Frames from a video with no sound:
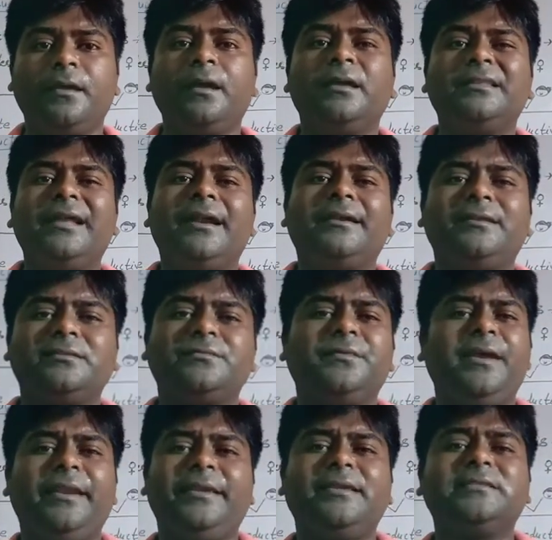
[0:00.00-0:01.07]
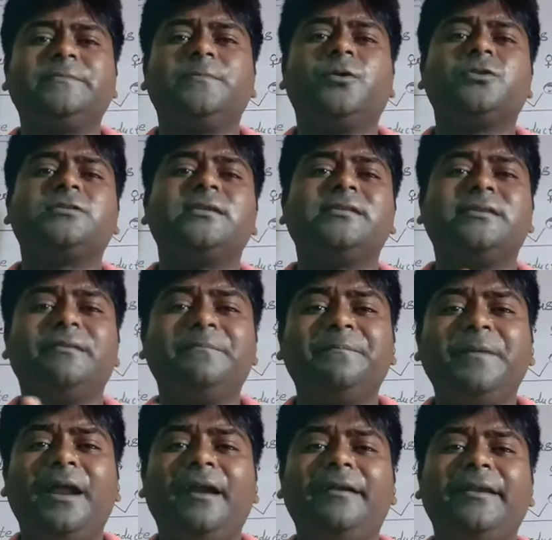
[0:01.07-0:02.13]
that is various process.
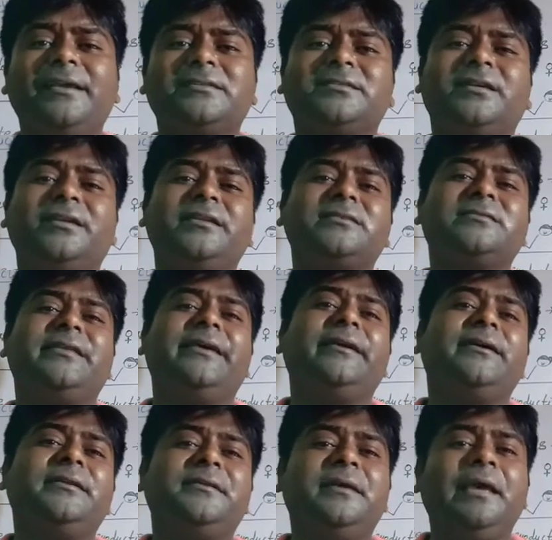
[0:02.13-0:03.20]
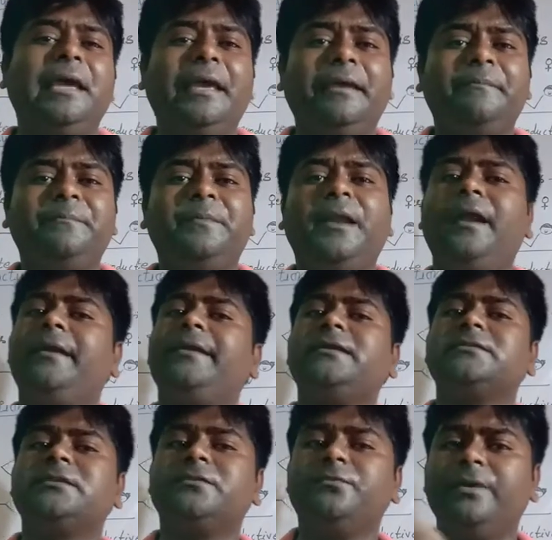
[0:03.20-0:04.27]
Implantation is there.
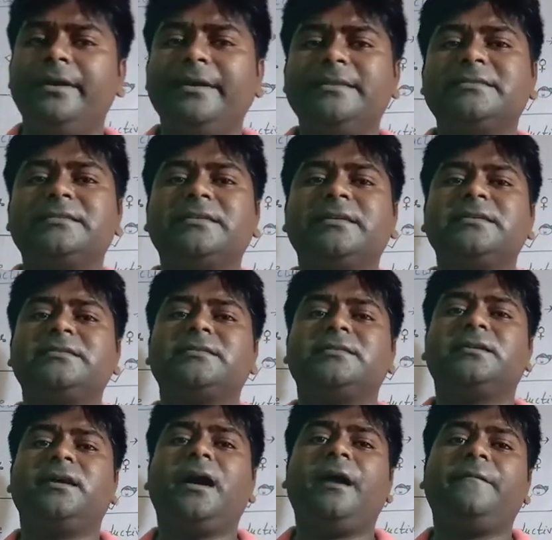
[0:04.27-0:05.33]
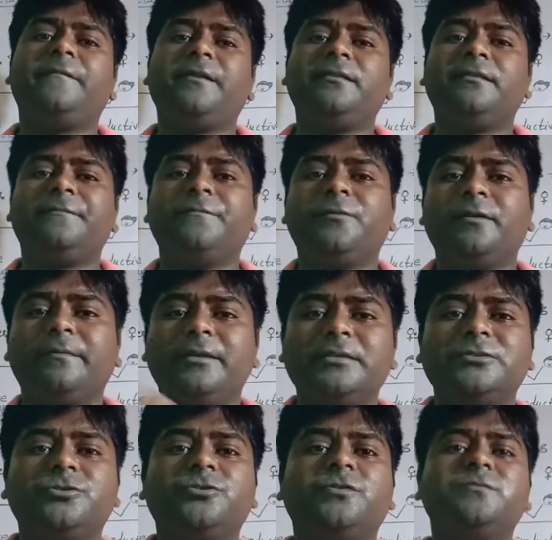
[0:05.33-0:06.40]
Implantation will discuss. After the
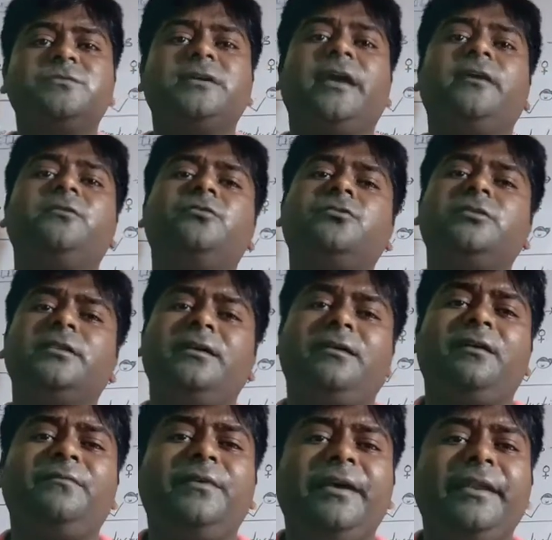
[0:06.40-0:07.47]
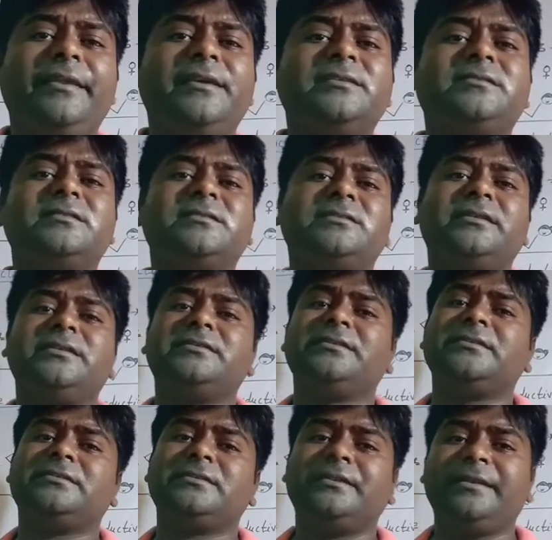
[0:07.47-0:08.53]
formation of zygote, there are various
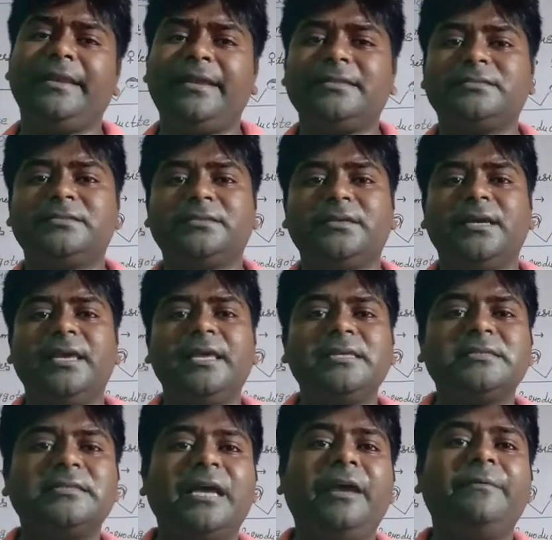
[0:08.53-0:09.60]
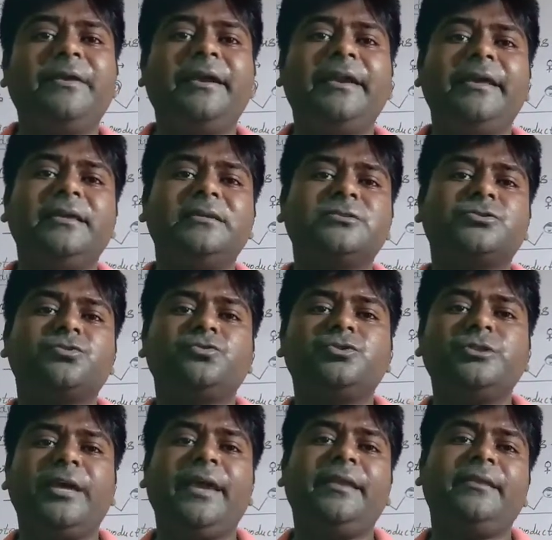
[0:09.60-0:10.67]
stages. It takes 7 days to
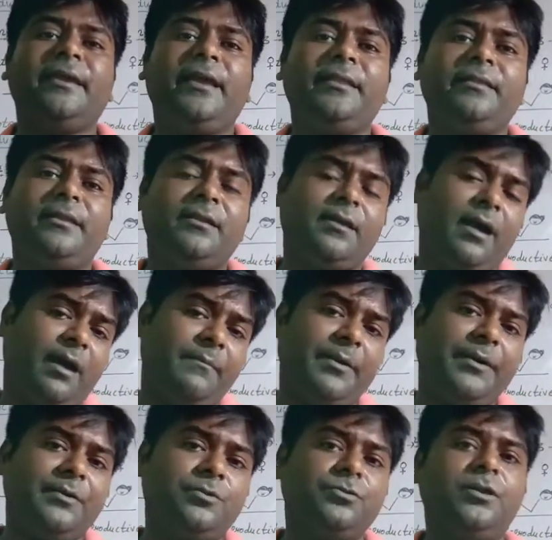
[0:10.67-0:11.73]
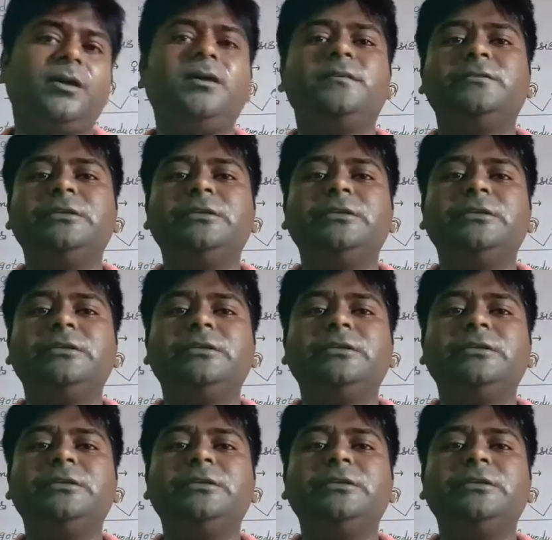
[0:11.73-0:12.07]
change and then come into the